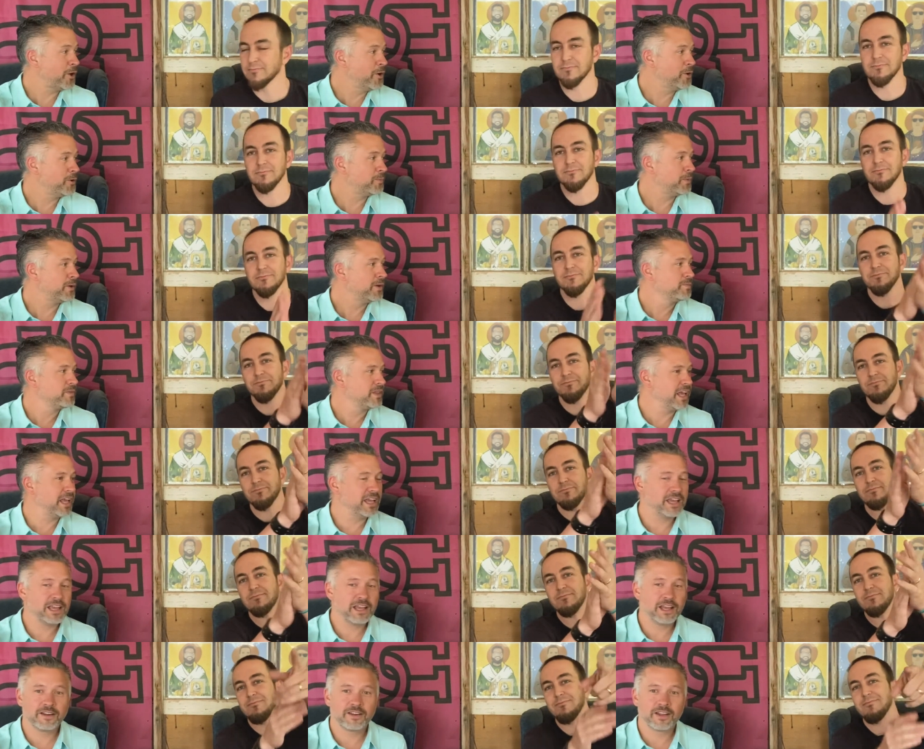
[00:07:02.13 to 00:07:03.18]
Speaker 1: Hope,
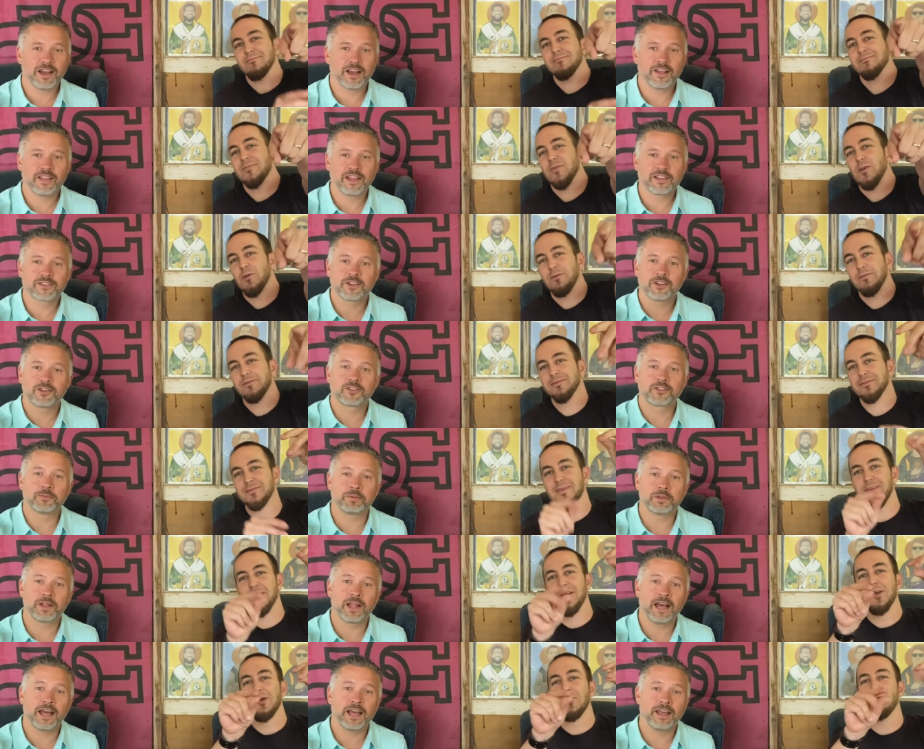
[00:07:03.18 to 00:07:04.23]
and uh, that's going to
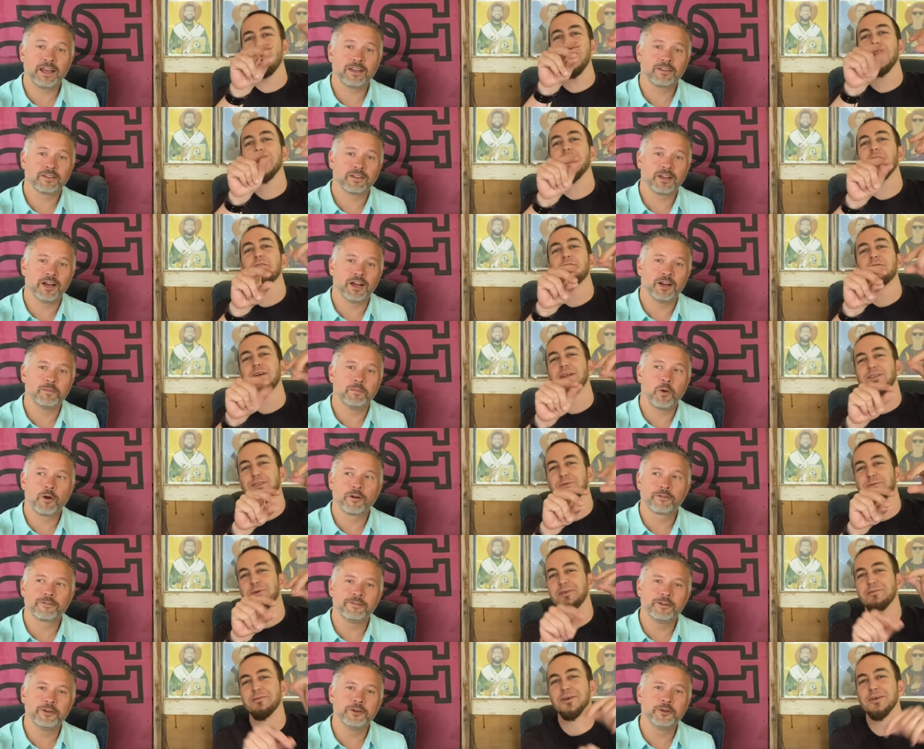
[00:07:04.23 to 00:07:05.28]
supply go, uh,
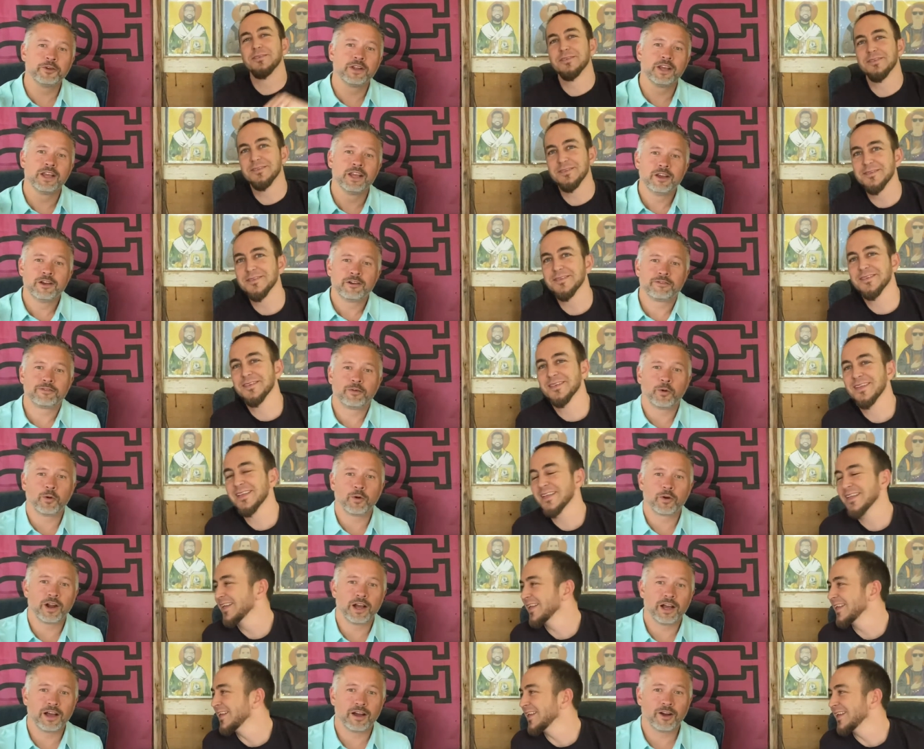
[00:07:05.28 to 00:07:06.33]
more food
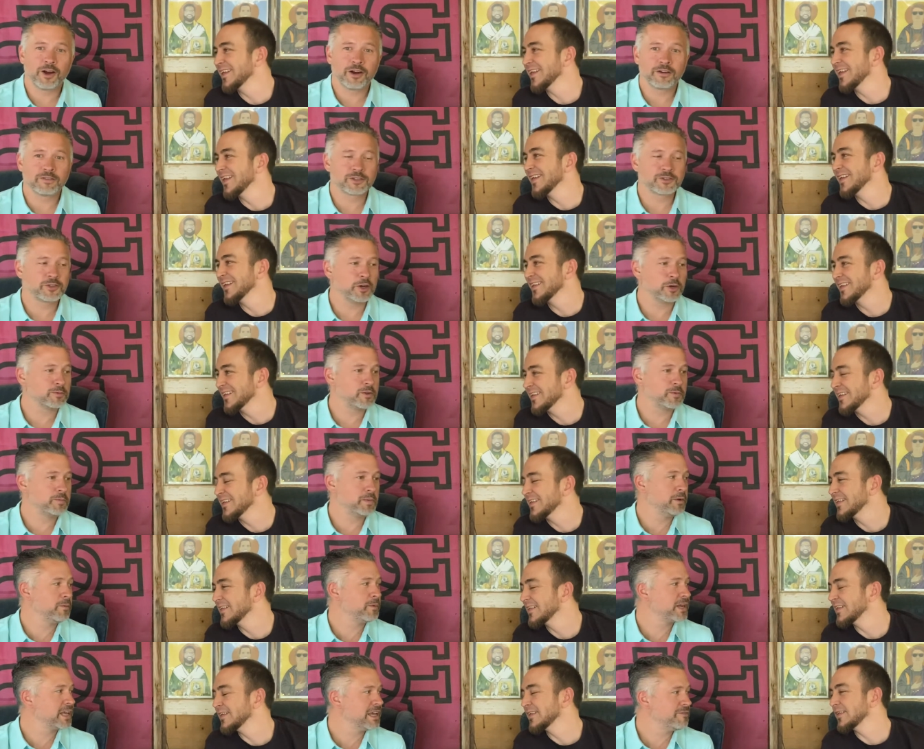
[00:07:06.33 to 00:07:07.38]
for uh, Harvest Hope to be
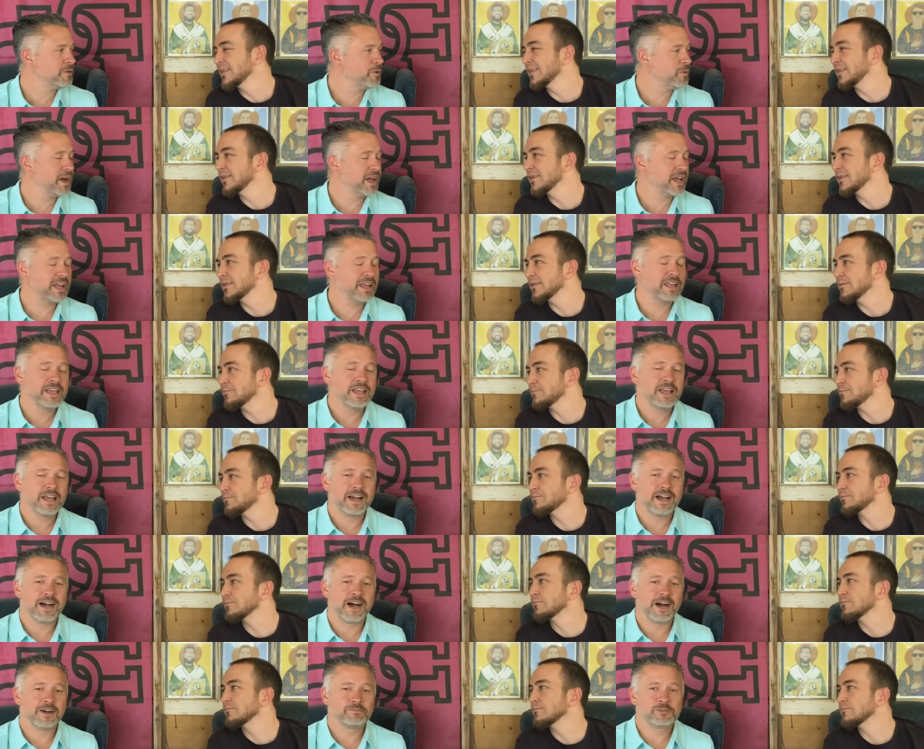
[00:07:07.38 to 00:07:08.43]
able to give away.
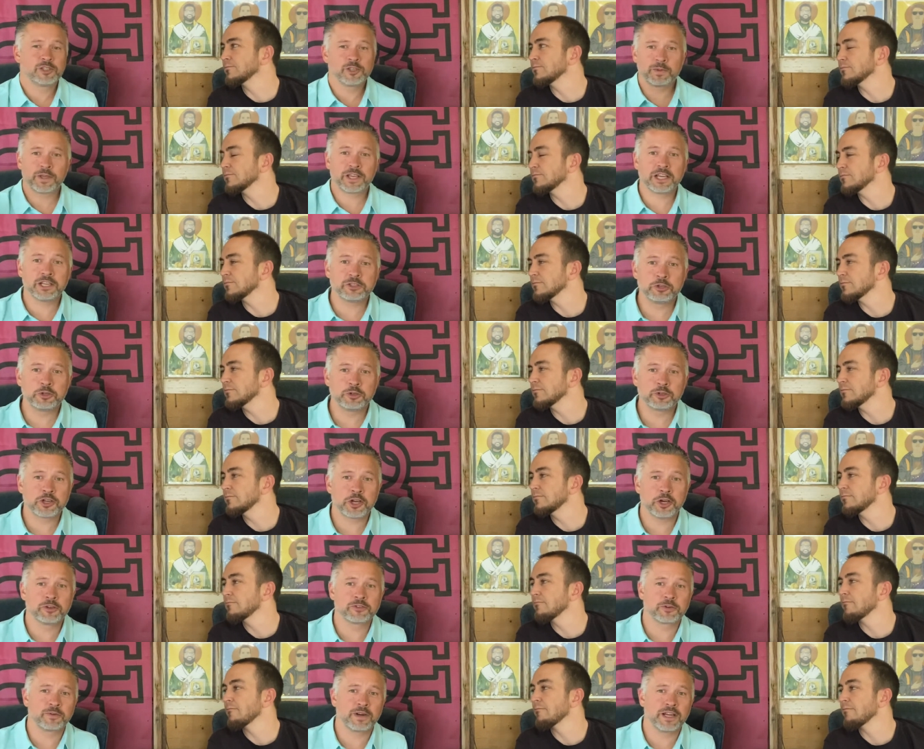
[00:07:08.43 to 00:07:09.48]
Mm. Um, just because you
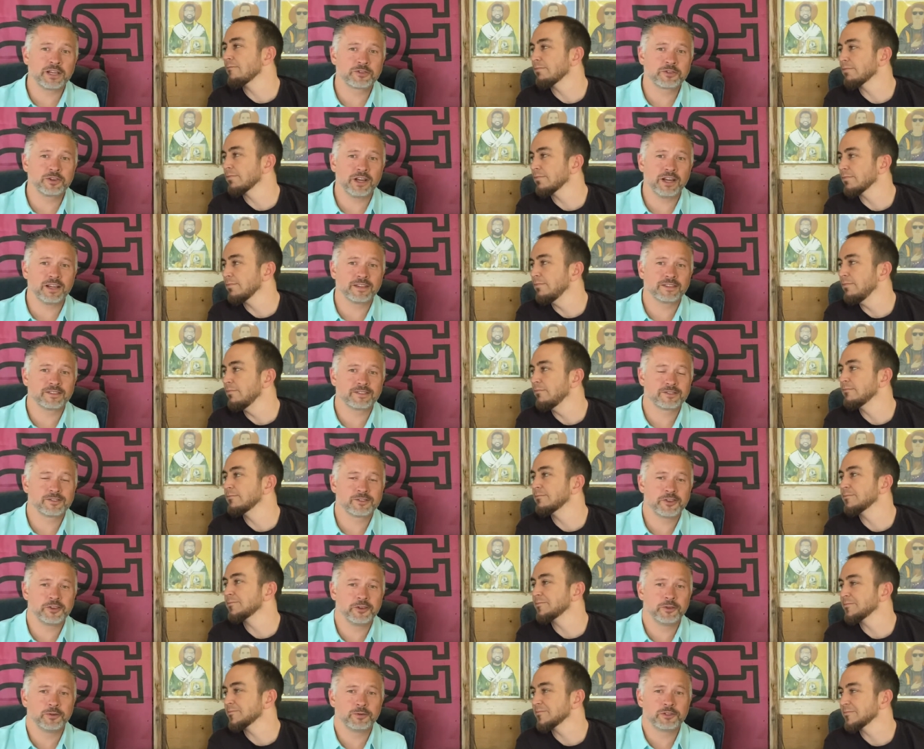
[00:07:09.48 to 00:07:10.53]
chose a restaurant
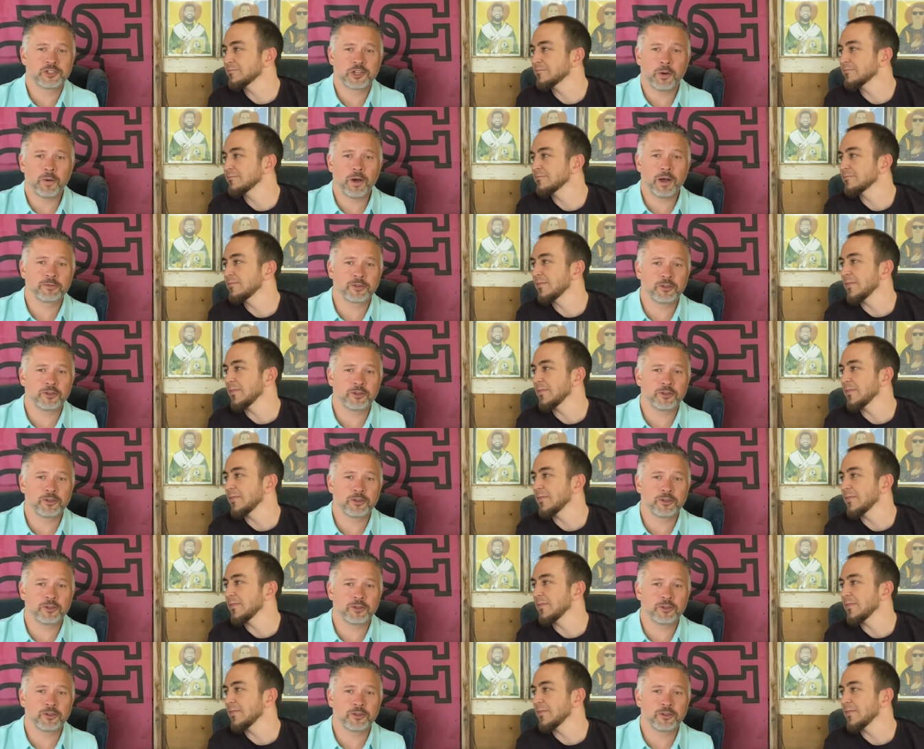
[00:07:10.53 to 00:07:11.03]
to show up